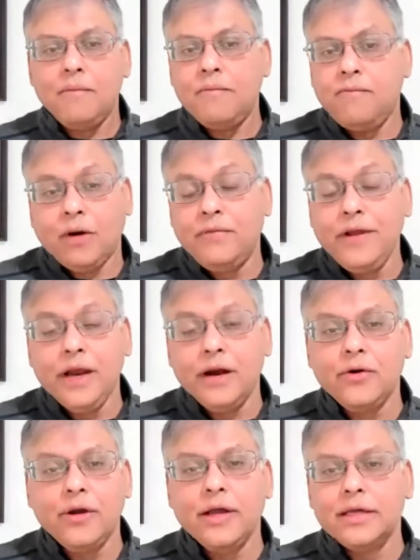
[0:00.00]
what we are
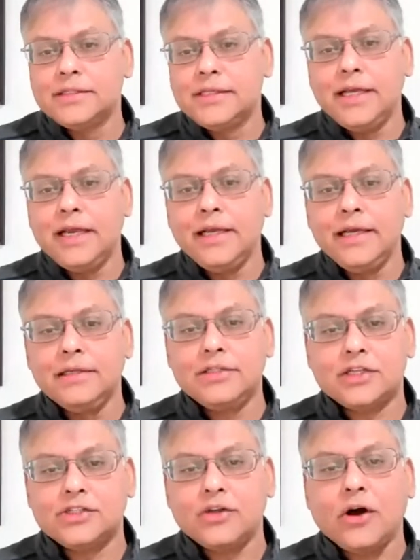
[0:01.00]
doing is really
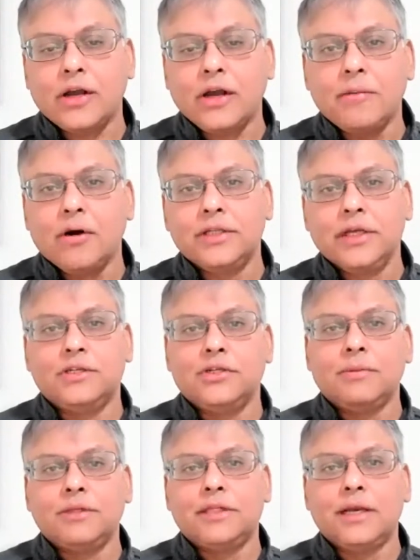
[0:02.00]
just talking about the
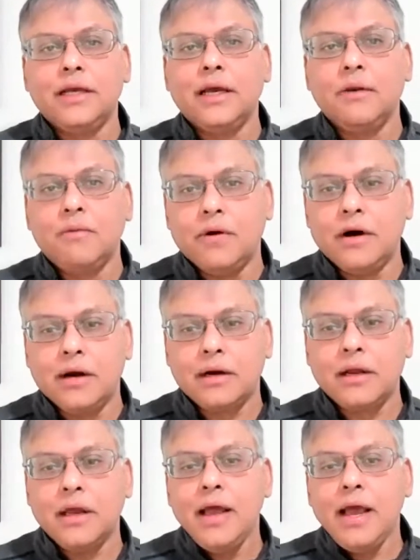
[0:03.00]
issue, but the real
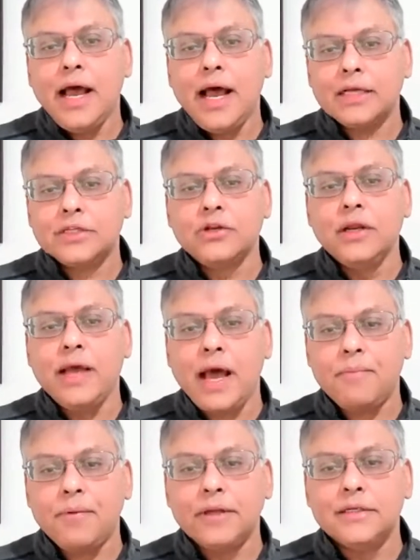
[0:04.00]
work actually
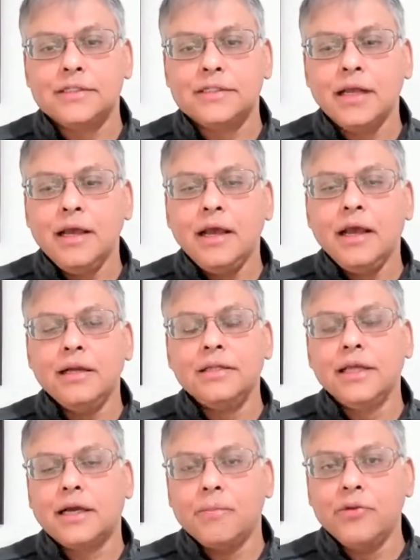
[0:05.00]
happens in
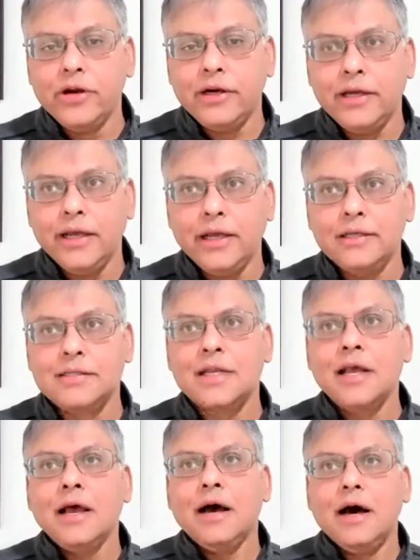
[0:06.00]
the communities,
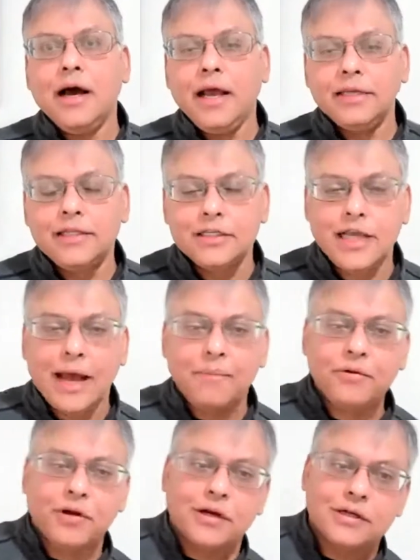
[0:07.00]
in the
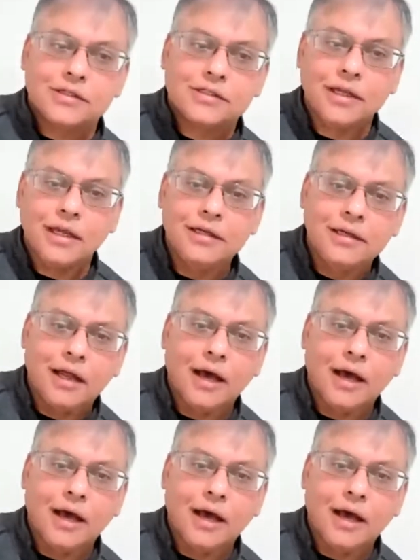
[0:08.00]
chapters, in